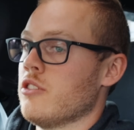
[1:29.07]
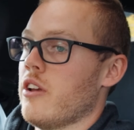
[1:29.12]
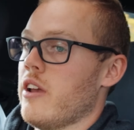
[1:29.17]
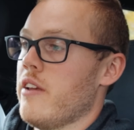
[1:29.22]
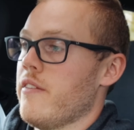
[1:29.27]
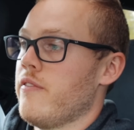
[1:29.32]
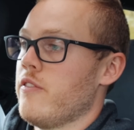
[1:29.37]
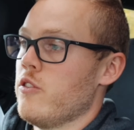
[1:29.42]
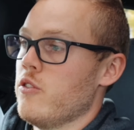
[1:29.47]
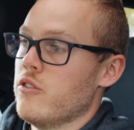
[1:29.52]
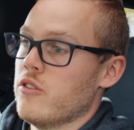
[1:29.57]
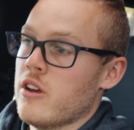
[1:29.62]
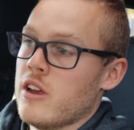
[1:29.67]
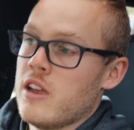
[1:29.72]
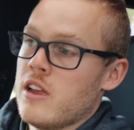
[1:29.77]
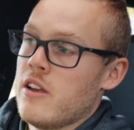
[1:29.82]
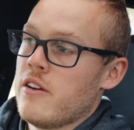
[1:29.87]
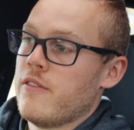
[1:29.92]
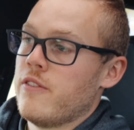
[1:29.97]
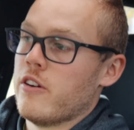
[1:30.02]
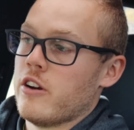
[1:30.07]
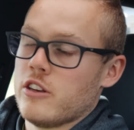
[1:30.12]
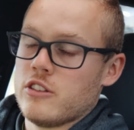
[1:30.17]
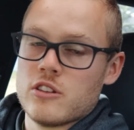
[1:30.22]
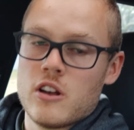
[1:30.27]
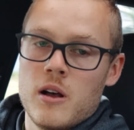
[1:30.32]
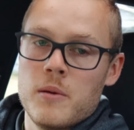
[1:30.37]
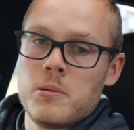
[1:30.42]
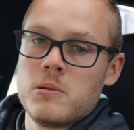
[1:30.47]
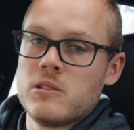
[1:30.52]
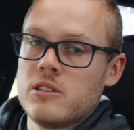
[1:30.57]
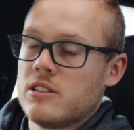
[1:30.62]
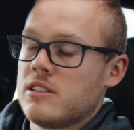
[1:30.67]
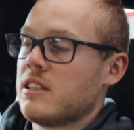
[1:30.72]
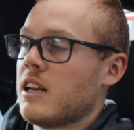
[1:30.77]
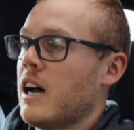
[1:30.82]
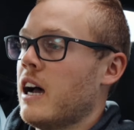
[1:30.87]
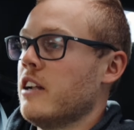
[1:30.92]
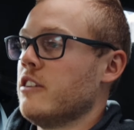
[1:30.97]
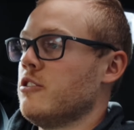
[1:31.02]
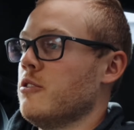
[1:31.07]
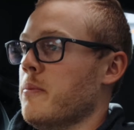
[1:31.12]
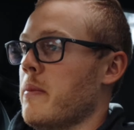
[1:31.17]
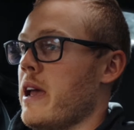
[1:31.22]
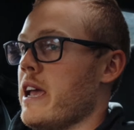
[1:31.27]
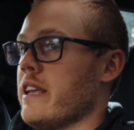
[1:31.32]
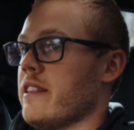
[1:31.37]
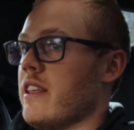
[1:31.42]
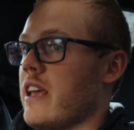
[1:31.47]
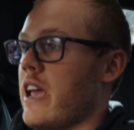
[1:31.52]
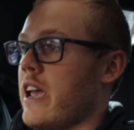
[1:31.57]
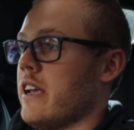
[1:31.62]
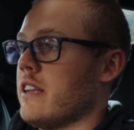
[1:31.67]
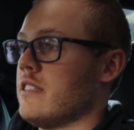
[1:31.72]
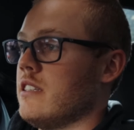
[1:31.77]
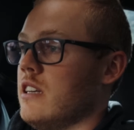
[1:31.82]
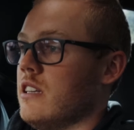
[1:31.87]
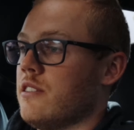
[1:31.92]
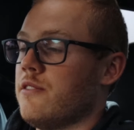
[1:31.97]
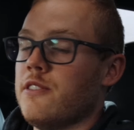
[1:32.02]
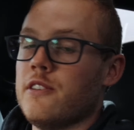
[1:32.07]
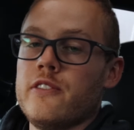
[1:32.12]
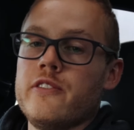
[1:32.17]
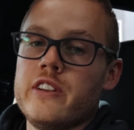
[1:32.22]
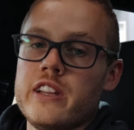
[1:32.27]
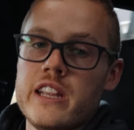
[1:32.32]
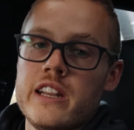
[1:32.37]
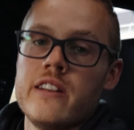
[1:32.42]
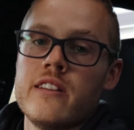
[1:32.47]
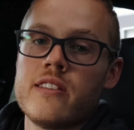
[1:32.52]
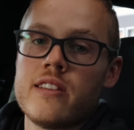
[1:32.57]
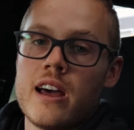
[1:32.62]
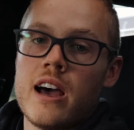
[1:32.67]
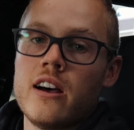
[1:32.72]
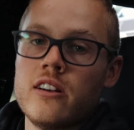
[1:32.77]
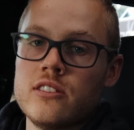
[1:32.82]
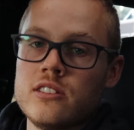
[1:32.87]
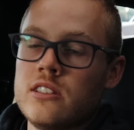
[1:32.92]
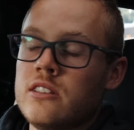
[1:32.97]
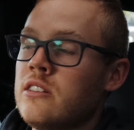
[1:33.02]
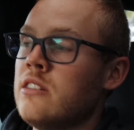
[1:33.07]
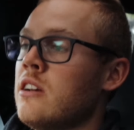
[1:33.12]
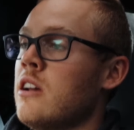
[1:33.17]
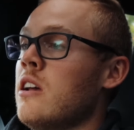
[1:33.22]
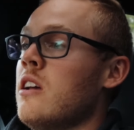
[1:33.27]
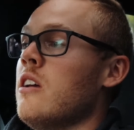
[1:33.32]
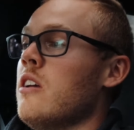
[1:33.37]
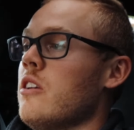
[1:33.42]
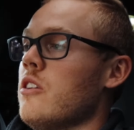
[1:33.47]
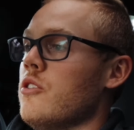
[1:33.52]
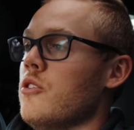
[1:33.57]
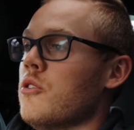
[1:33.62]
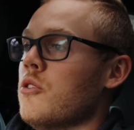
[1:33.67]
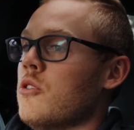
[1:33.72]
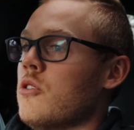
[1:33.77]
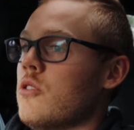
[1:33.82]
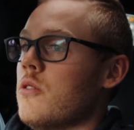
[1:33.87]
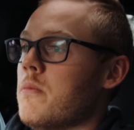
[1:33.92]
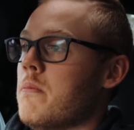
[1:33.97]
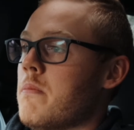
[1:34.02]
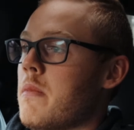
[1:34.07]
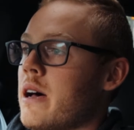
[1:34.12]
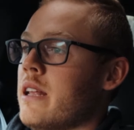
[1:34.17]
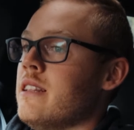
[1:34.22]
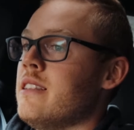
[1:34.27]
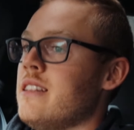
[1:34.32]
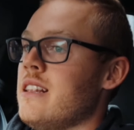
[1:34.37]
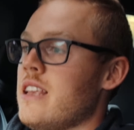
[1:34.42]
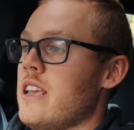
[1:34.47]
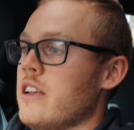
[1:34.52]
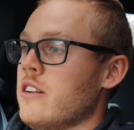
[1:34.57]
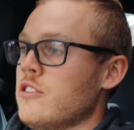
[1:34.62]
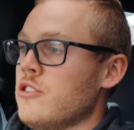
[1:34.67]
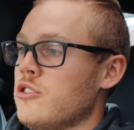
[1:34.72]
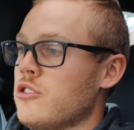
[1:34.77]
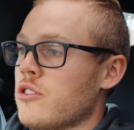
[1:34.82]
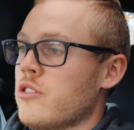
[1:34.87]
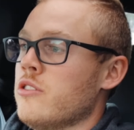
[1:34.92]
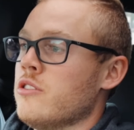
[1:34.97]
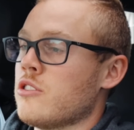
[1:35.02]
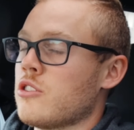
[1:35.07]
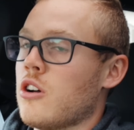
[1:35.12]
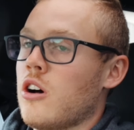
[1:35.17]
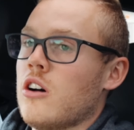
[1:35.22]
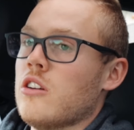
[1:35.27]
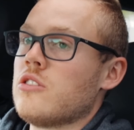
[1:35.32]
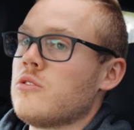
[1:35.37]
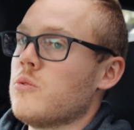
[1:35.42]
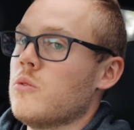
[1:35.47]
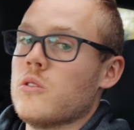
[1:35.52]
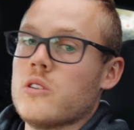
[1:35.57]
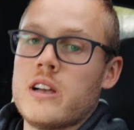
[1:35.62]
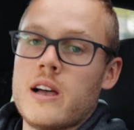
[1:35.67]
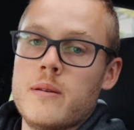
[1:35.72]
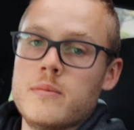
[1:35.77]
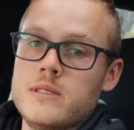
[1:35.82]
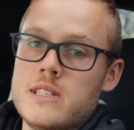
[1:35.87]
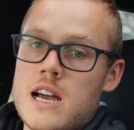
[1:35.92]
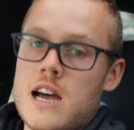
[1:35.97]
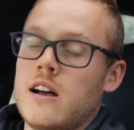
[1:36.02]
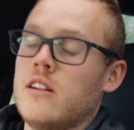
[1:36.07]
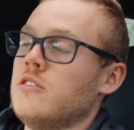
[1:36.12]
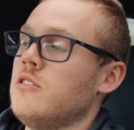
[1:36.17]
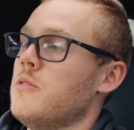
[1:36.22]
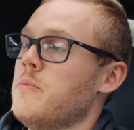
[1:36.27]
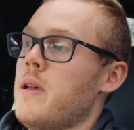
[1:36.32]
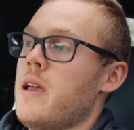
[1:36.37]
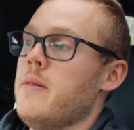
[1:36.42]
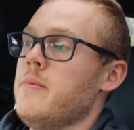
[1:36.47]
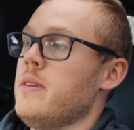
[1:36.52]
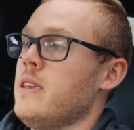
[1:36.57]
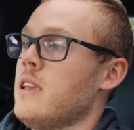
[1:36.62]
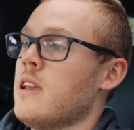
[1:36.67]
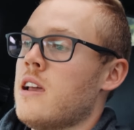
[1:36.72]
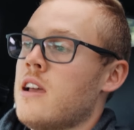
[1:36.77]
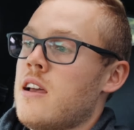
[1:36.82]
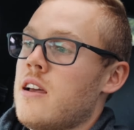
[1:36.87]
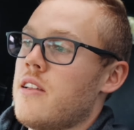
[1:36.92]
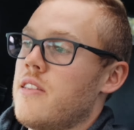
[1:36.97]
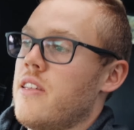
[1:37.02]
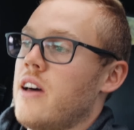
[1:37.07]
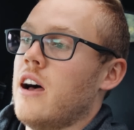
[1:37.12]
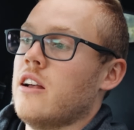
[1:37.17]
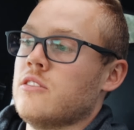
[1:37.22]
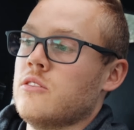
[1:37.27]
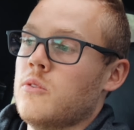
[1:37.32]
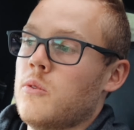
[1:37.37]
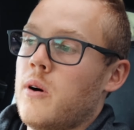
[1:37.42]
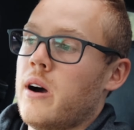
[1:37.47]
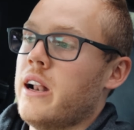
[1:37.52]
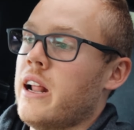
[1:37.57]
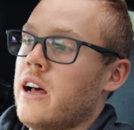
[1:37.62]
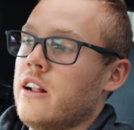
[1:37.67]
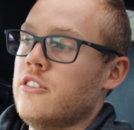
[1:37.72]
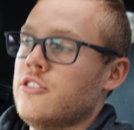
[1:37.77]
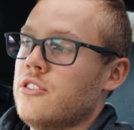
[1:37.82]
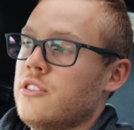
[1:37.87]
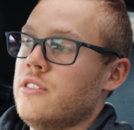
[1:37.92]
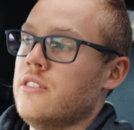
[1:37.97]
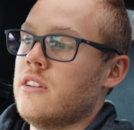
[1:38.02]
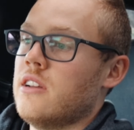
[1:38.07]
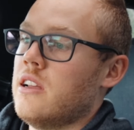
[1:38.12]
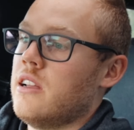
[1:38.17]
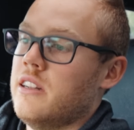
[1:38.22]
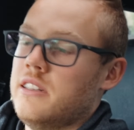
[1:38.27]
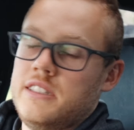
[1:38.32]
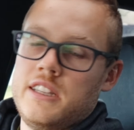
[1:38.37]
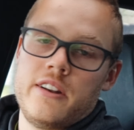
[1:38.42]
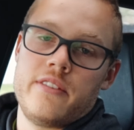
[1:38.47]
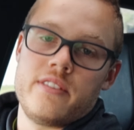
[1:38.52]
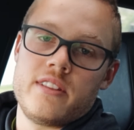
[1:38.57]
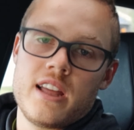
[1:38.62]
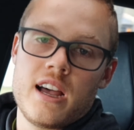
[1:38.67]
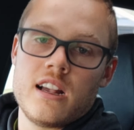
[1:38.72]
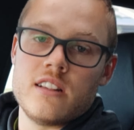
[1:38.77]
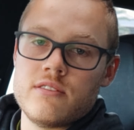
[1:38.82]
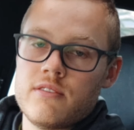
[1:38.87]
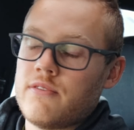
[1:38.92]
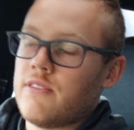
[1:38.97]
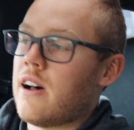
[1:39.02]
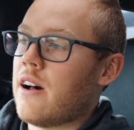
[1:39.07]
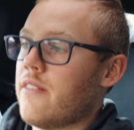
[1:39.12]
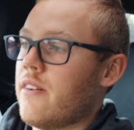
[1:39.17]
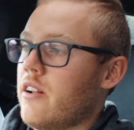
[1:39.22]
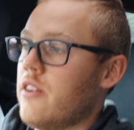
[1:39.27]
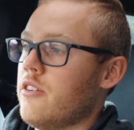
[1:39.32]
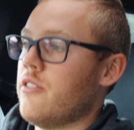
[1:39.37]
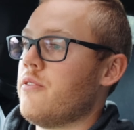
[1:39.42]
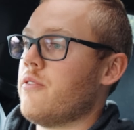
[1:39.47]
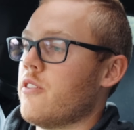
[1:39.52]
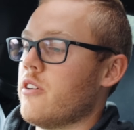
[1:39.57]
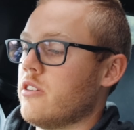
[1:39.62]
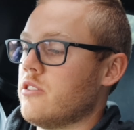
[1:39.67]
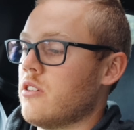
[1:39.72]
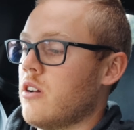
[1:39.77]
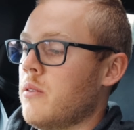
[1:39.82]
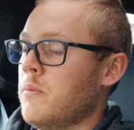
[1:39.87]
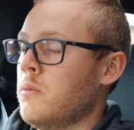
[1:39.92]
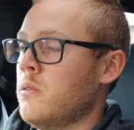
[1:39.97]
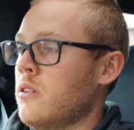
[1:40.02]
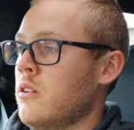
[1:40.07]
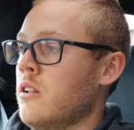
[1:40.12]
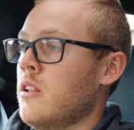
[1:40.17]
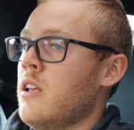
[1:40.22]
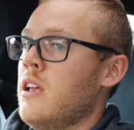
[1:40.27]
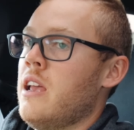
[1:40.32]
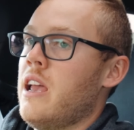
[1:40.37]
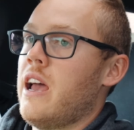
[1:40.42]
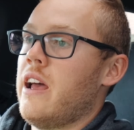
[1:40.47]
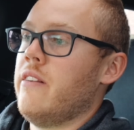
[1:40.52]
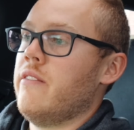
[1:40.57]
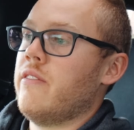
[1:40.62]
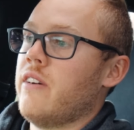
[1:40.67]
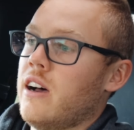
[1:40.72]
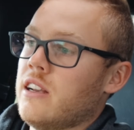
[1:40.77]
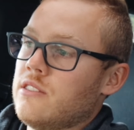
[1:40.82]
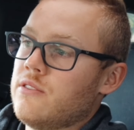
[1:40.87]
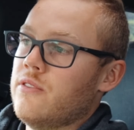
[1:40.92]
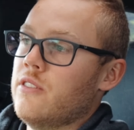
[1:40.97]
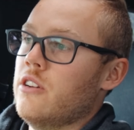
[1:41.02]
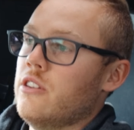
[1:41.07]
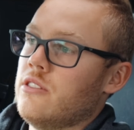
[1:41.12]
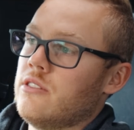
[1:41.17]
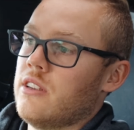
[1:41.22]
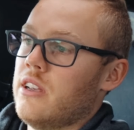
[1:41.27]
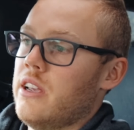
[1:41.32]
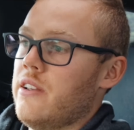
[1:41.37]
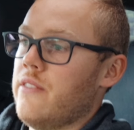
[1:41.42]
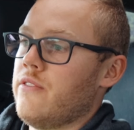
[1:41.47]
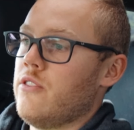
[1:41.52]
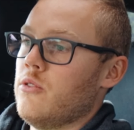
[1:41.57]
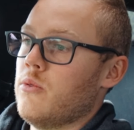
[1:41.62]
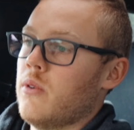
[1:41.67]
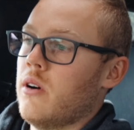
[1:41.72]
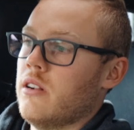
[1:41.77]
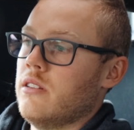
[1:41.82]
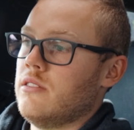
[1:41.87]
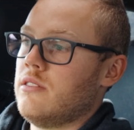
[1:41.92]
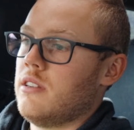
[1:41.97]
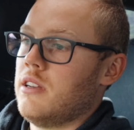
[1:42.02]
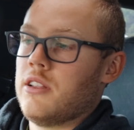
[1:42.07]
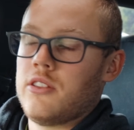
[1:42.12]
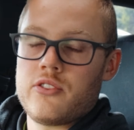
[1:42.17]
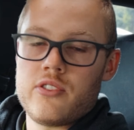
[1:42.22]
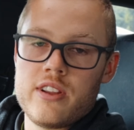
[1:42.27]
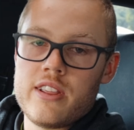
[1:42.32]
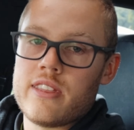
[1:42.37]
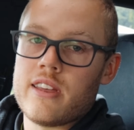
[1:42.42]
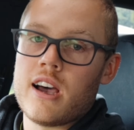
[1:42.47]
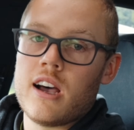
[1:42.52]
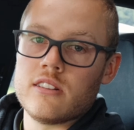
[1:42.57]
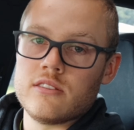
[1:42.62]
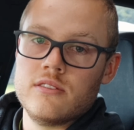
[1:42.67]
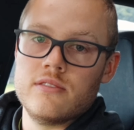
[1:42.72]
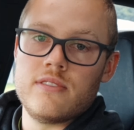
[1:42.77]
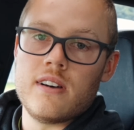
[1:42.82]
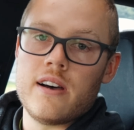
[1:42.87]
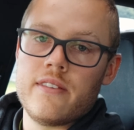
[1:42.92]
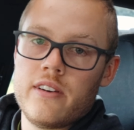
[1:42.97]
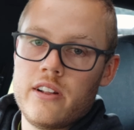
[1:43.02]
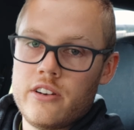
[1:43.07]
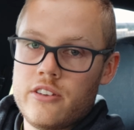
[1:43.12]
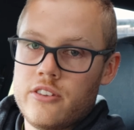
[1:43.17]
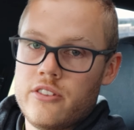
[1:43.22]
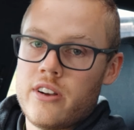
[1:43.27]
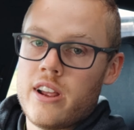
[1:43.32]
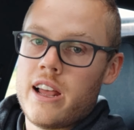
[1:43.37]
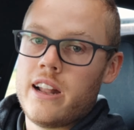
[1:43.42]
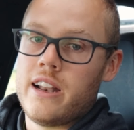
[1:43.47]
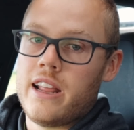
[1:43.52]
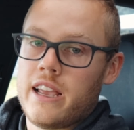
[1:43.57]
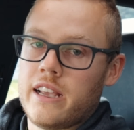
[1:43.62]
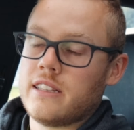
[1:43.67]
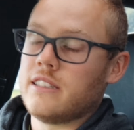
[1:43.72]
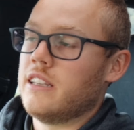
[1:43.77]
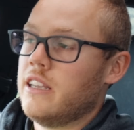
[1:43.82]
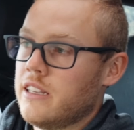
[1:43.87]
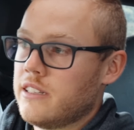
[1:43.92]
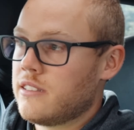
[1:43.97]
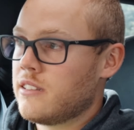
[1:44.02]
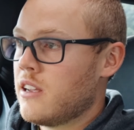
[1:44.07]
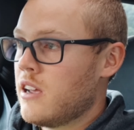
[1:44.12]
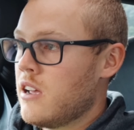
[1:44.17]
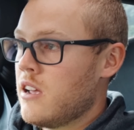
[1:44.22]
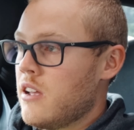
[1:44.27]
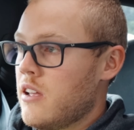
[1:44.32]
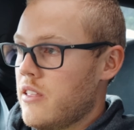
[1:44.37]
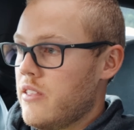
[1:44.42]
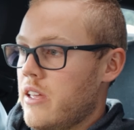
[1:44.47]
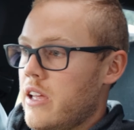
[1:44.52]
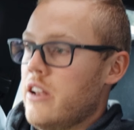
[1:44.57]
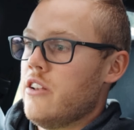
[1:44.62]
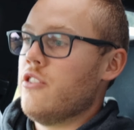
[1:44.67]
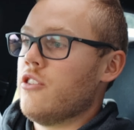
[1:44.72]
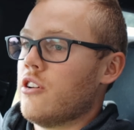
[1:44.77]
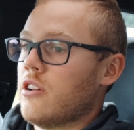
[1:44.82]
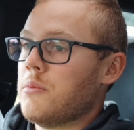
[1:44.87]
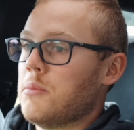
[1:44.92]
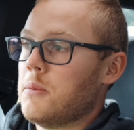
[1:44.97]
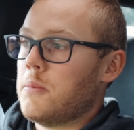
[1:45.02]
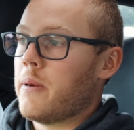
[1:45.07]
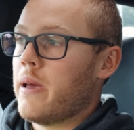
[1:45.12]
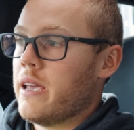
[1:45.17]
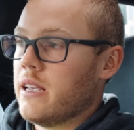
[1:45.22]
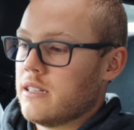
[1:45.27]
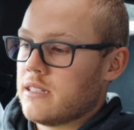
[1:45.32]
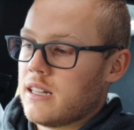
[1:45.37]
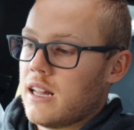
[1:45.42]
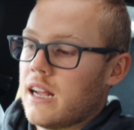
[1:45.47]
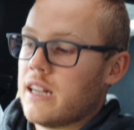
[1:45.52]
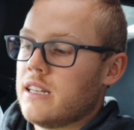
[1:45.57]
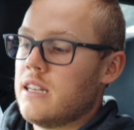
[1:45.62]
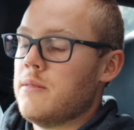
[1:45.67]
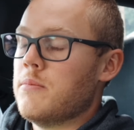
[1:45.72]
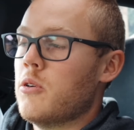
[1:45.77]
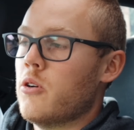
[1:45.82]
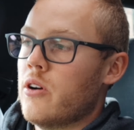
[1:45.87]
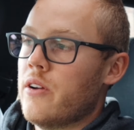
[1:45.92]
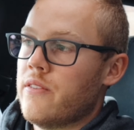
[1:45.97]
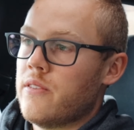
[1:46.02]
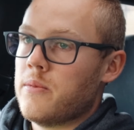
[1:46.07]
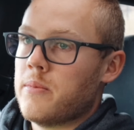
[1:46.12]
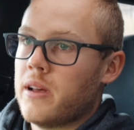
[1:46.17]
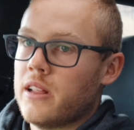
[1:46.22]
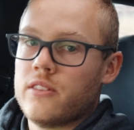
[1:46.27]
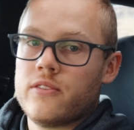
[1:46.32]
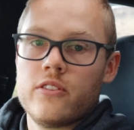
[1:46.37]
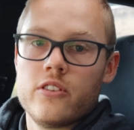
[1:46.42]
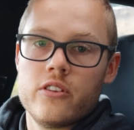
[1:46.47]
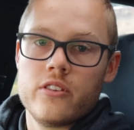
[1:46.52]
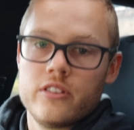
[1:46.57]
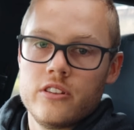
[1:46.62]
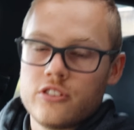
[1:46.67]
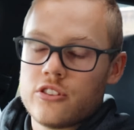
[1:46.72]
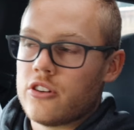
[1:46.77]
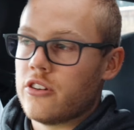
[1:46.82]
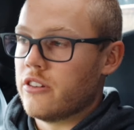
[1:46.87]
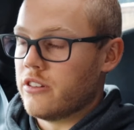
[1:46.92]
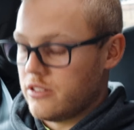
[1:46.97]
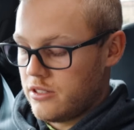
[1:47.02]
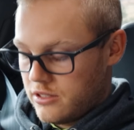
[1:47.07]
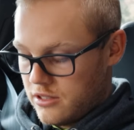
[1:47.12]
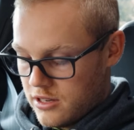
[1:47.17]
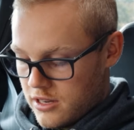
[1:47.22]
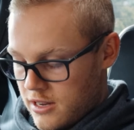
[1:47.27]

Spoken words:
So if you, for example, decide to make the excess 15,000, your monthly insurance cost will come down to maybe 1,100 instead of 1,500, for example, and vice versa. If you want 3,500 Rand excess, then you're going to be paying slightly more every month for your insurance.